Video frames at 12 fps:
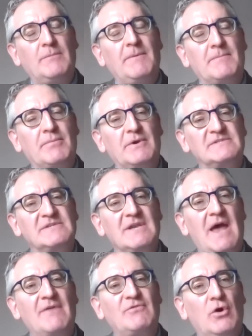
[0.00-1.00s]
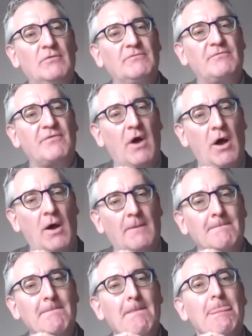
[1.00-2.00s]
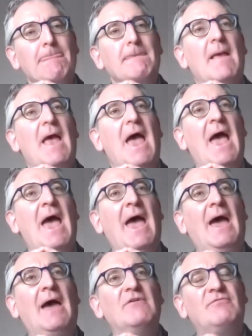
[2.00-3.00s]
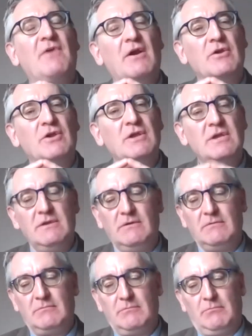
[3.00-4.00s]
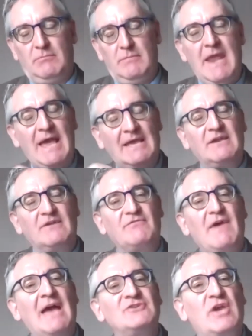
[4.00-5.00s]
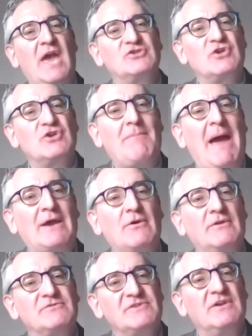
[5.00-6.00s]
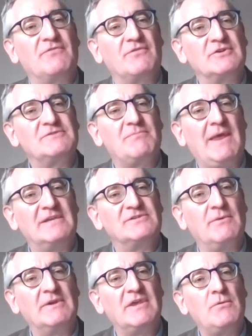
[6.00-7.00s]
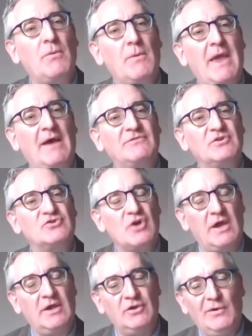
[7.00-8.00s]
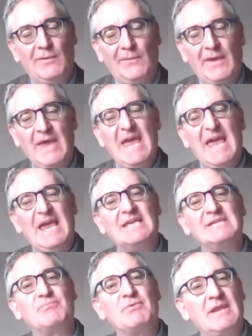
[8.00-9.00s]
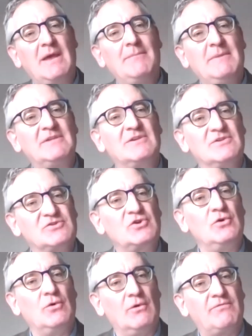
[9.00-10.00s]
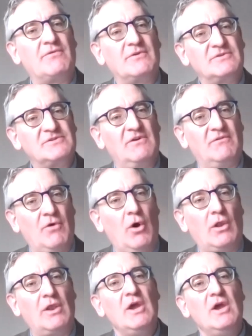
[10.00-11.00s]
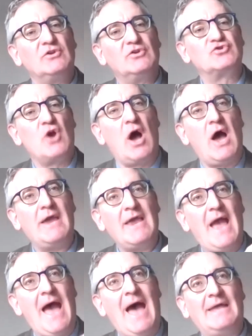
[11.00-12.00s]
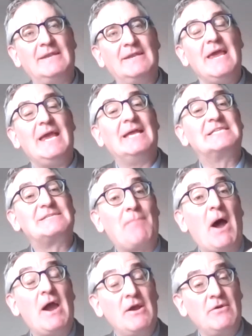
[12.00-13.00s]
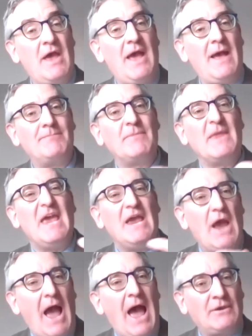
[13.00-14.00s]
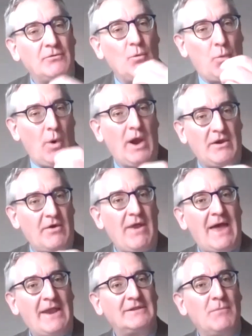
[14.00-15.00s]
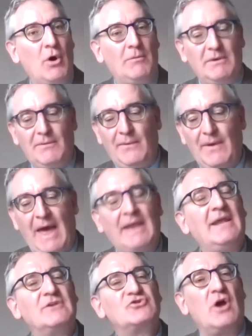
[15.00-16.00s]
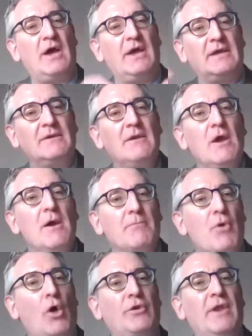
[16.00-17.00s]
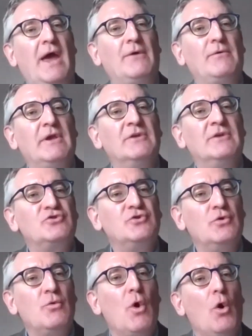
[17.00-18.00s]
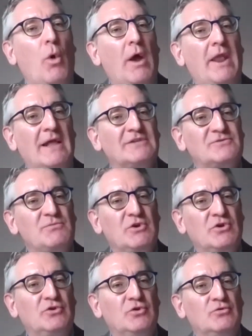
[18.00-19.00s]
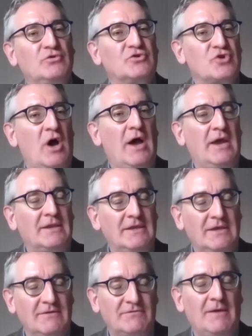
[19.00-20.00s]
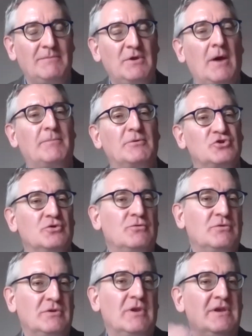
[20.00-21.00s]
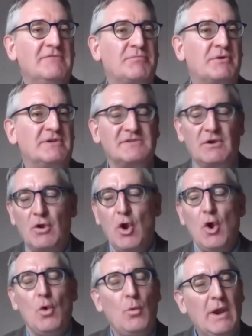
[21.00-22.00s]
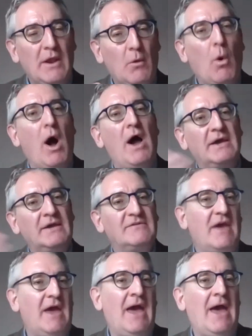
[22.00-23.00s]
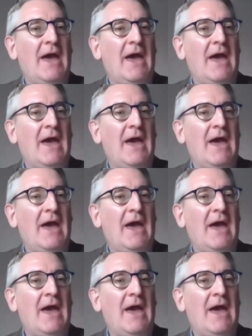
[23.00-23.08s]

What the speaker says: end up in prison have come from very negative educational backgrounds in the first place. So I think what we have to try and do is bring them into the school, first of all, to try and inspire them at where they're at the moment, and then try and broaden out into what else we could do to try and give them the opportunity to leave prison with a wide